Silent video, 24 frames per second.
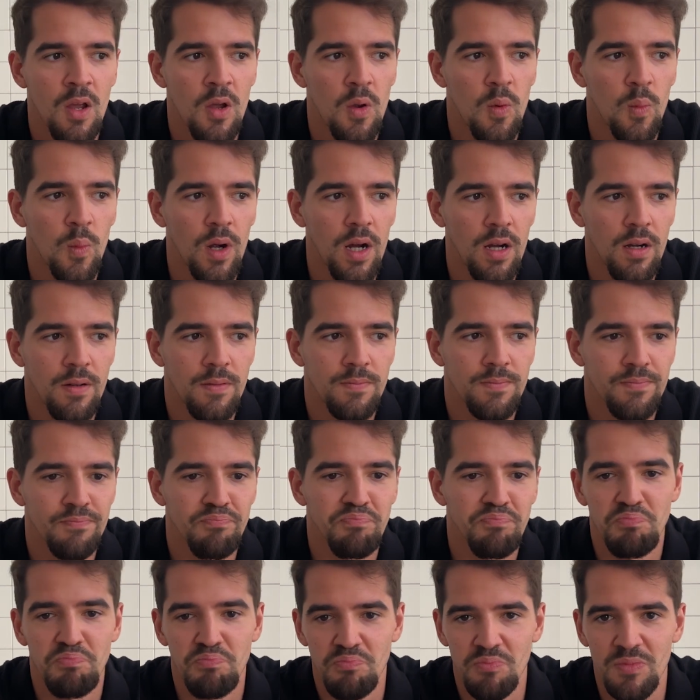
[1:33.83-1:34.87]
Well,
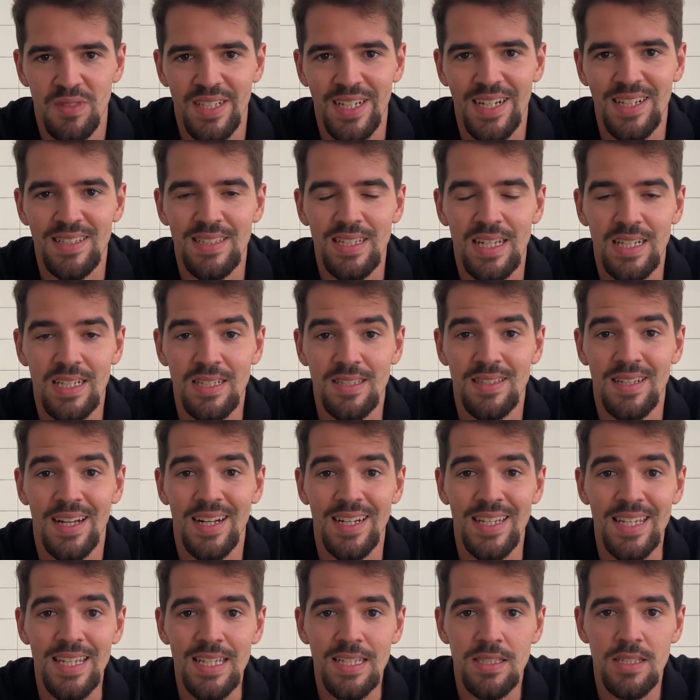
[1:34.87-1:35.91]
like I said, it's
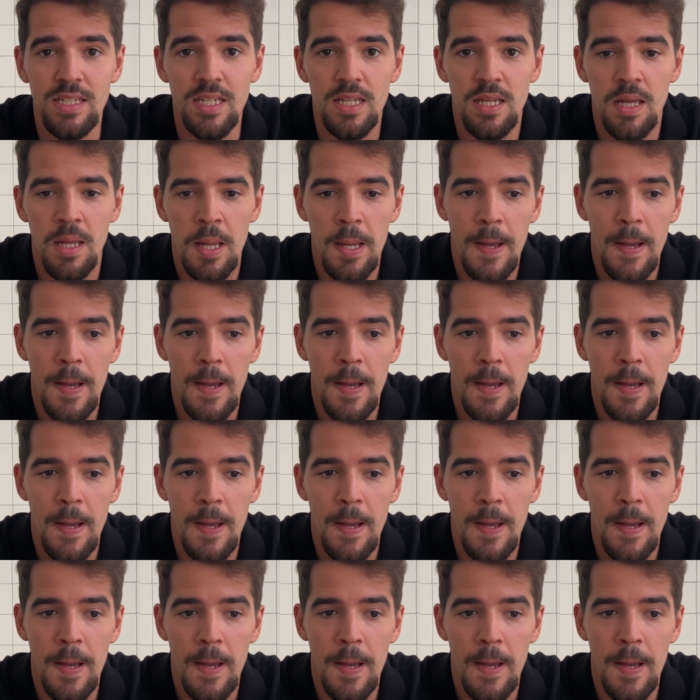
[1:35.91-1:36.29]
not easy,